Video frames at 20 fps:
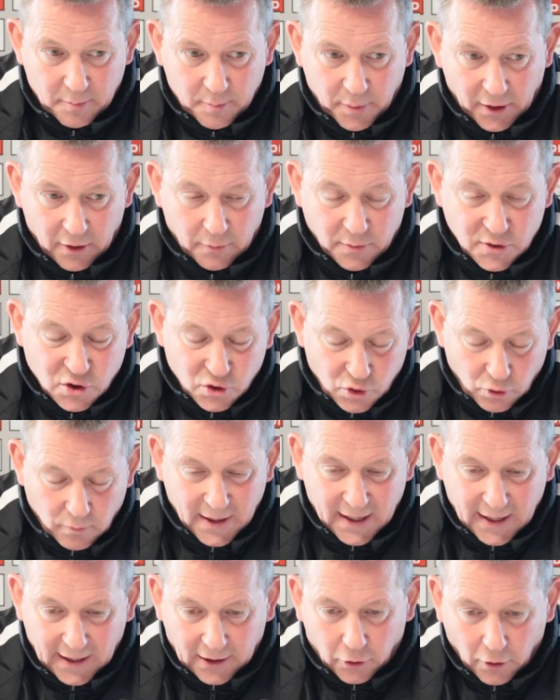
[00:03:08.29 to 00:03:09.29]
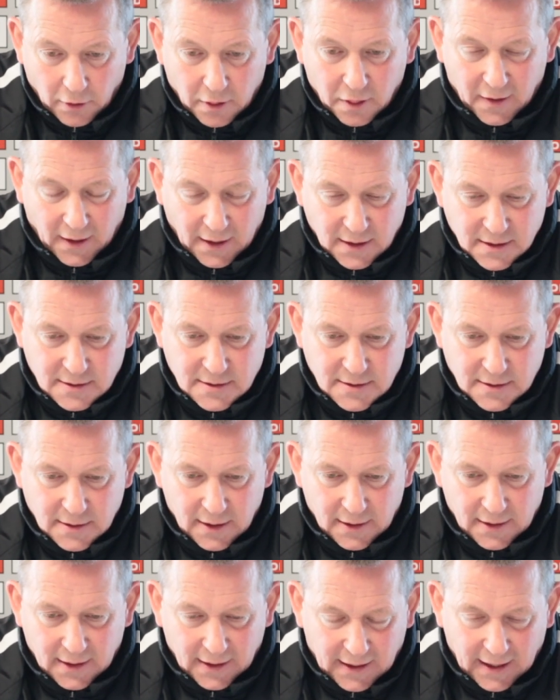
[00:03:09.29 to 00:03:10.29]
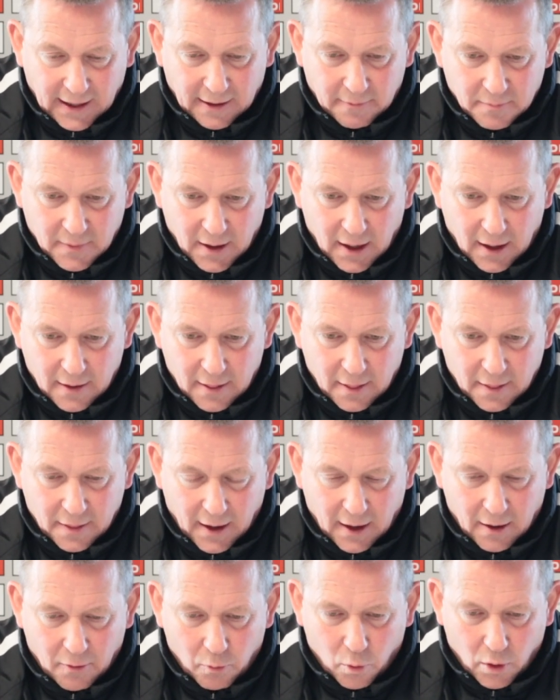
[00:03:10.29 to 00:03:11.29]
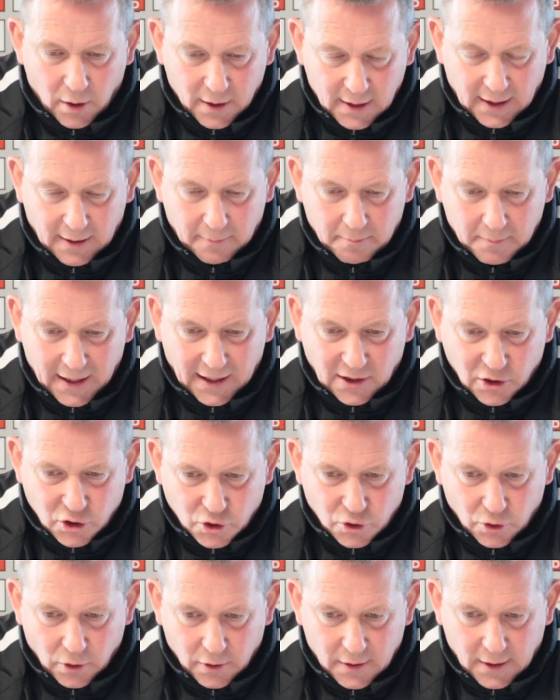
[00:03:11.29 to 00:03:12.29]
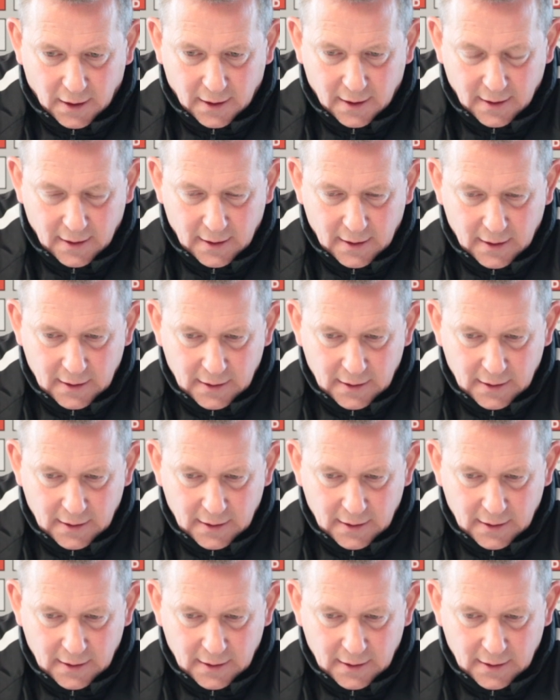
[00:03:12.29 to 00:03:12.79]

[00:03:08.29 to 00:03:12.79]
but there were so many good things in the game that I want to make sure that,